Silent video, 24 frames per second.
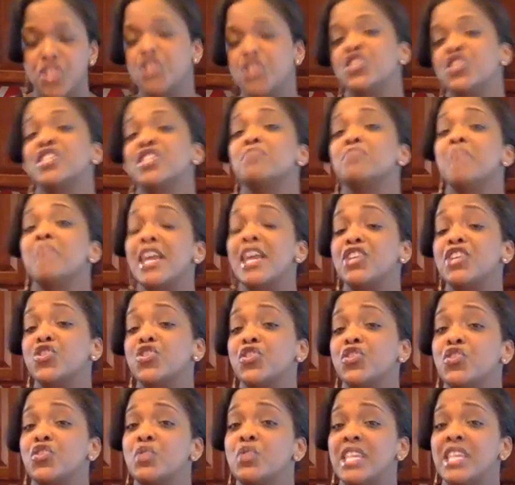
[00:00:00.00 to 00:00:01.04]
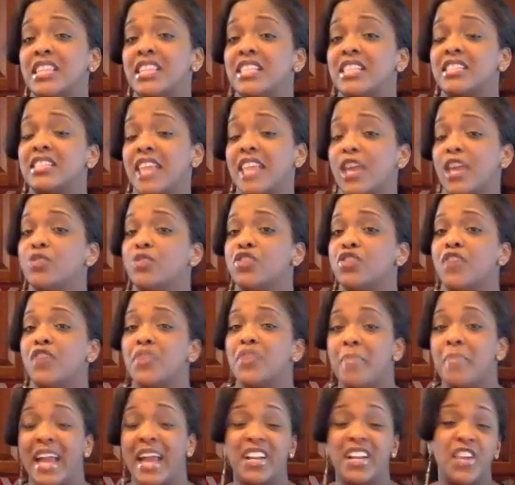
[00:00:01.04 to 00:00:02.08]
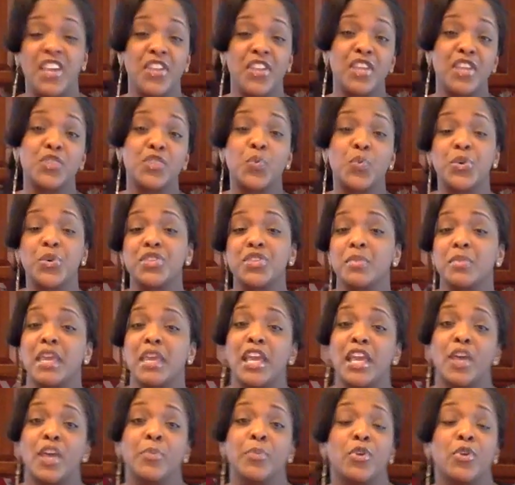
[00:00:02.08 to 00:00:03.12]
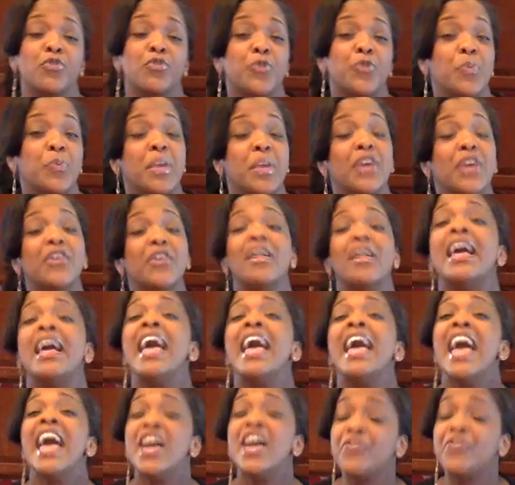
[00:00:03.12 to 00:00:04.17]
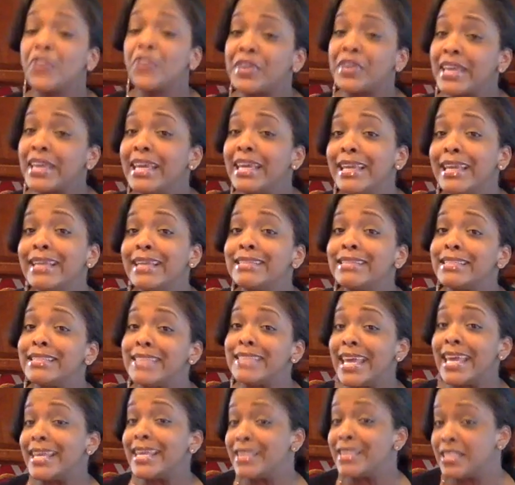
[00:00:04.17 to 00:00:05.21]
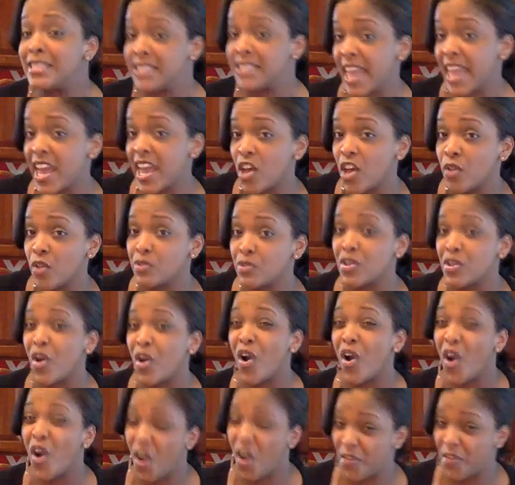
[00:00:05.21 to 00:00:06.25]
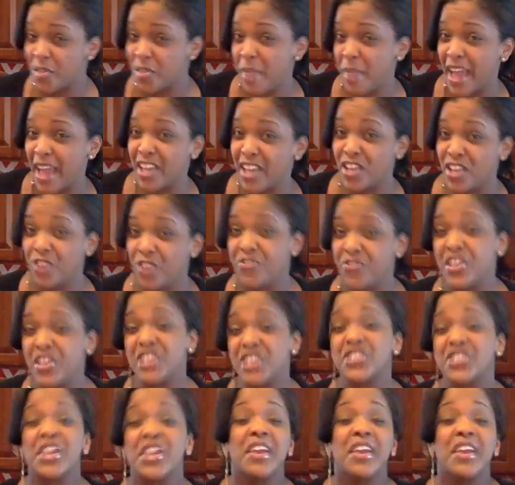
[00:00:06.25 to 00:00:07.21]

Just make sure you get the scales off the back. Nothing is worse than making a beautiful meal and forgetting to take the scales off the back of your fish.